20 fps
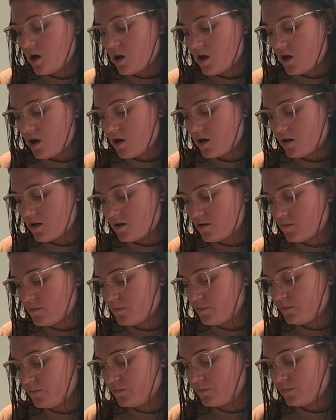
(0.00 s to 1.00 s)

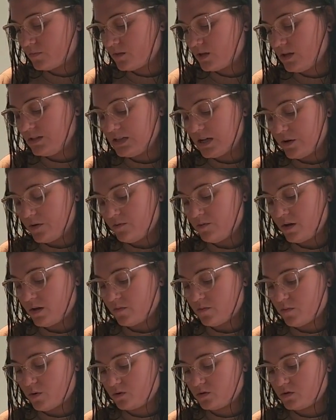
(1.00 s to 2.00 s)
Um, it's how I make
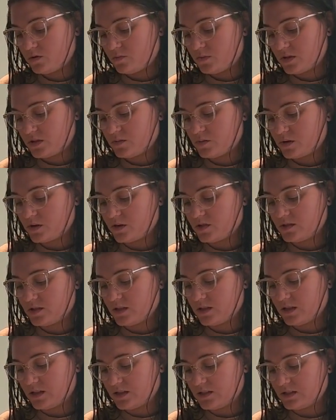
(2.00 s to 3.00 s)
most of my sweaters
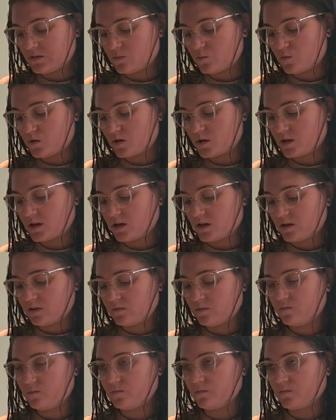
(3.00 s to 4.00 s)
unless I'm working
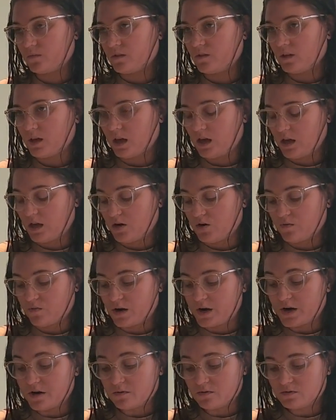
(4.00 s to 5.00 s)
like in a
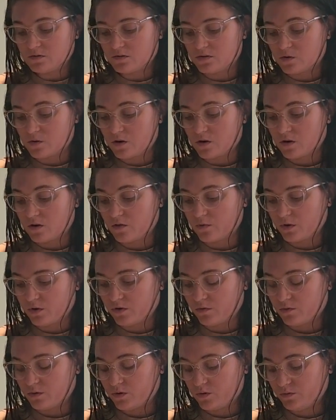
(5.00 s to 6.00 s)
round, going all the way
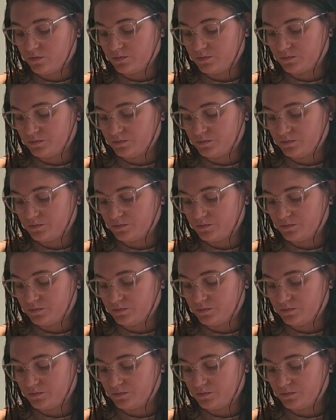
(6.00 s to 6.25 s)
through.